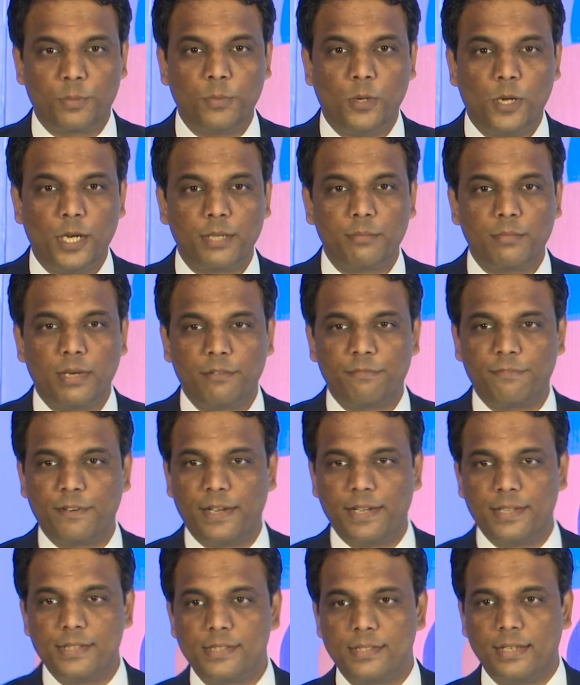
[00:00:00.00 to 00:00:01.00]
morning, my
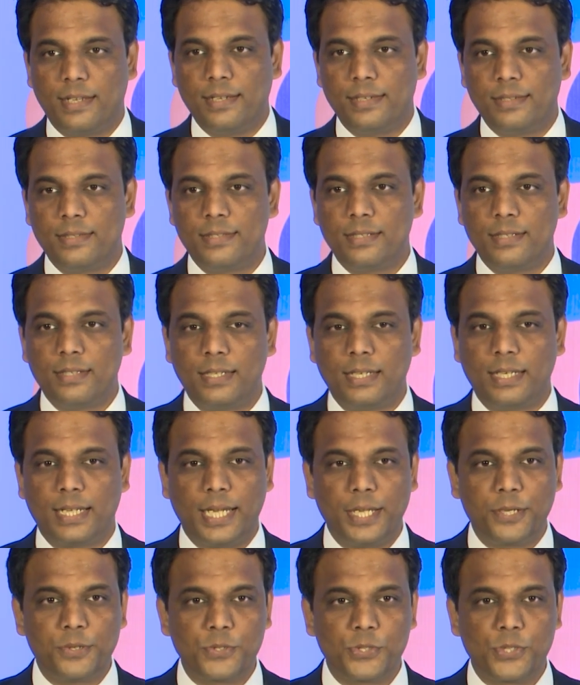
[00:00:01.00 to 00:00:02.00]
friends, and
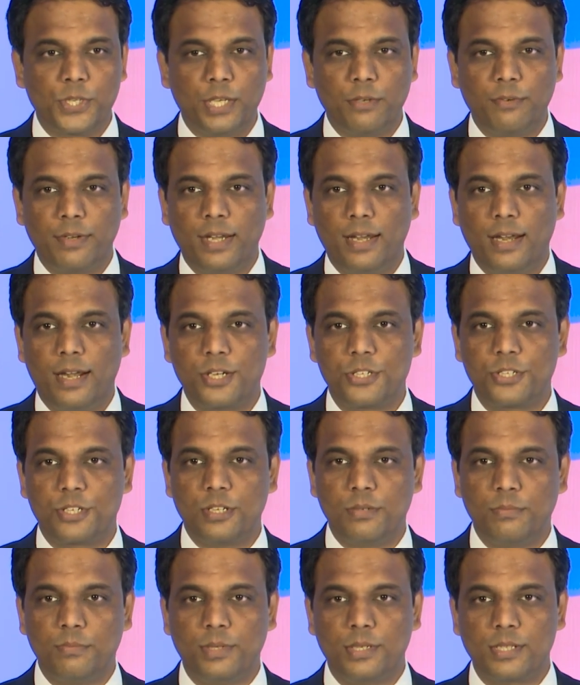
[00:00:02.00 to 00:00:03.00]
great to see you in large
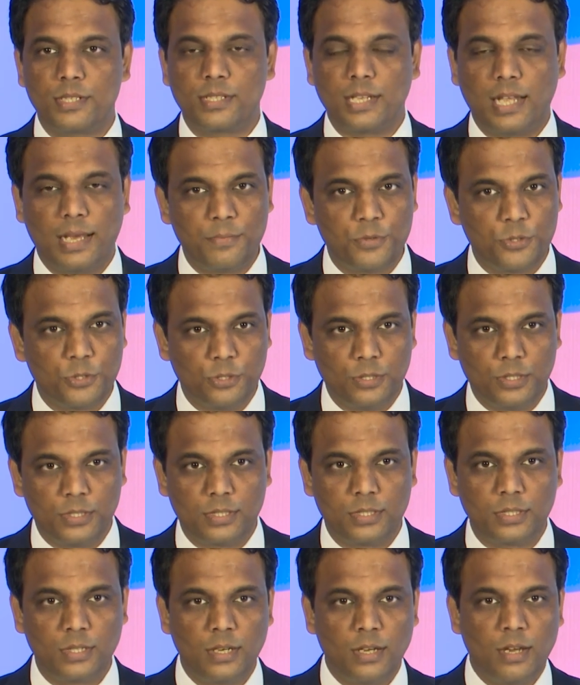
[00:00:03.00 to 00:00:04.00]
numbers. I'm sure a
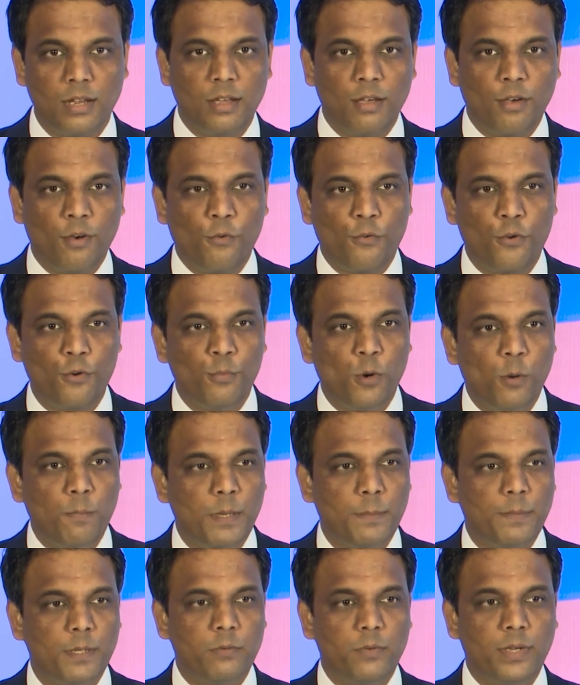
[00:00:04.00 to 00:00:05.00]
few more
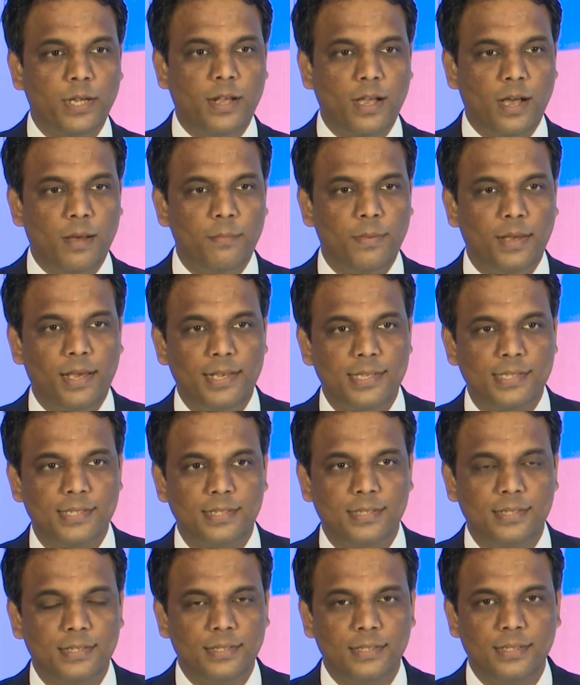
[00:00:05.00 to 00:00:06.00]
people will come as
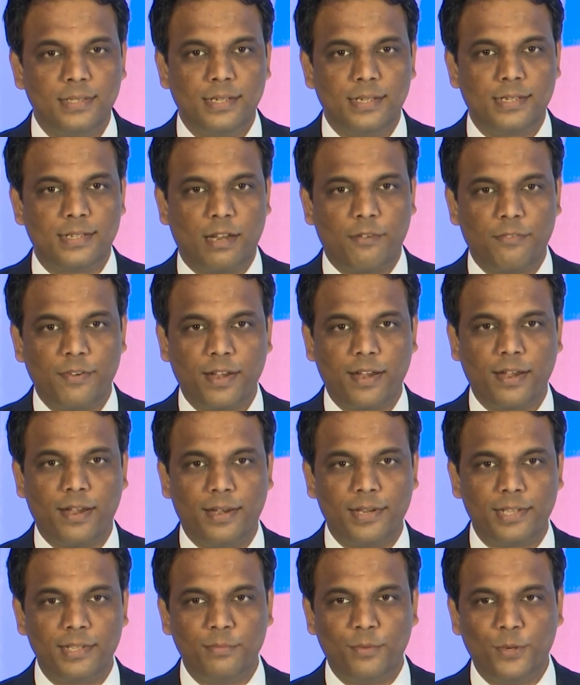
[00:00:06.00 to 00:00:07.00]
the traffic
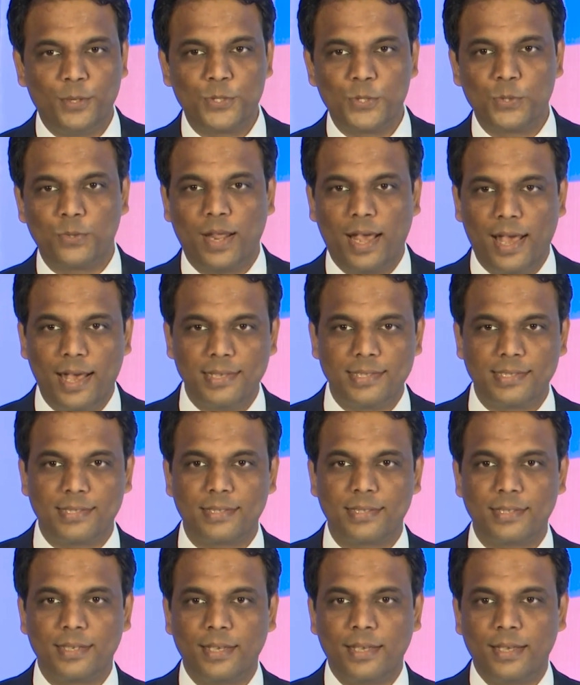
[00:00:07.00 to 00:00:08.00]
and the monsoon has
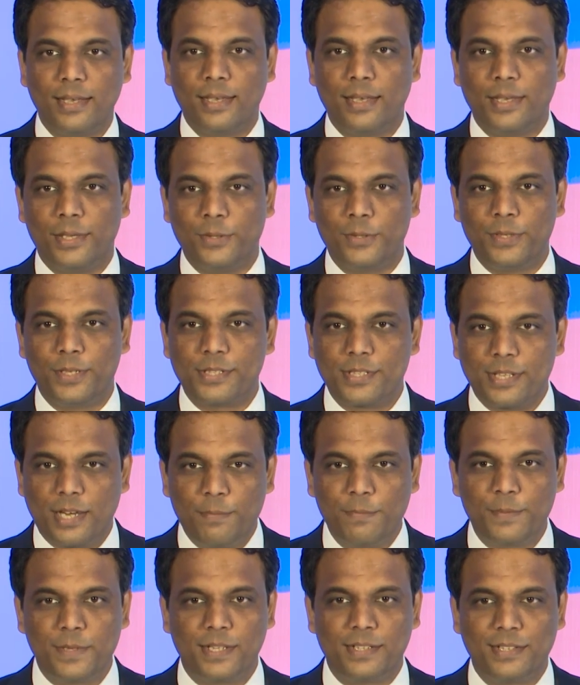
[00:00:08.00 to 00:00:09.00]
you know,
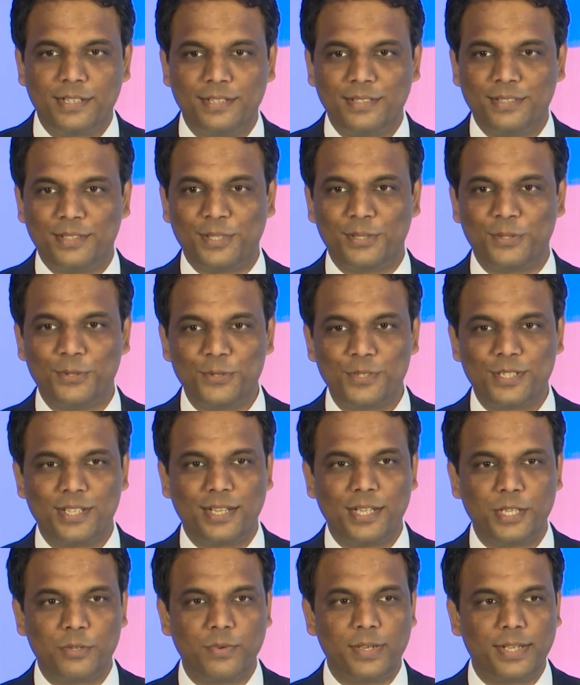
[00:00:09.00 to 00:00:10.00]
disrupted the roads
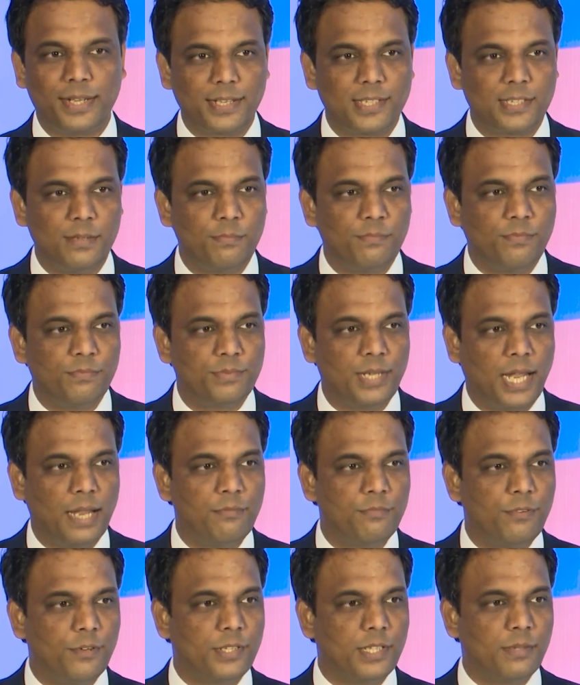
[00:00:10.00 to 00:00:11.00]
and it will take some
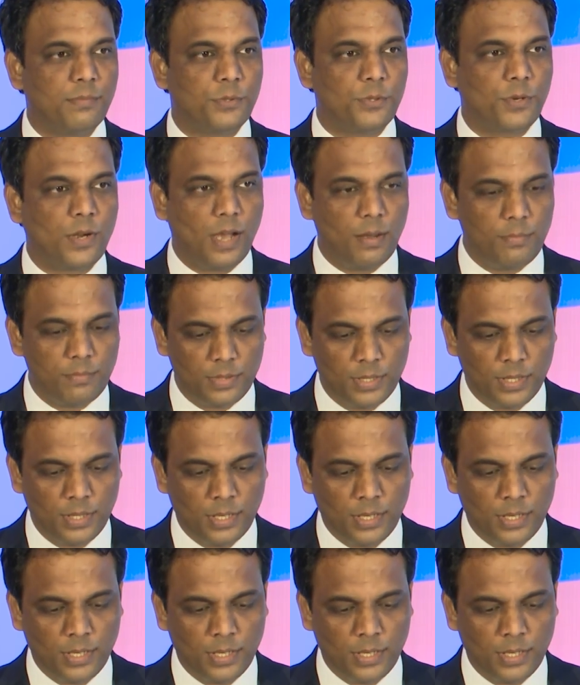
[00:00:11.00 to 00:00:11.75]
time for them to come.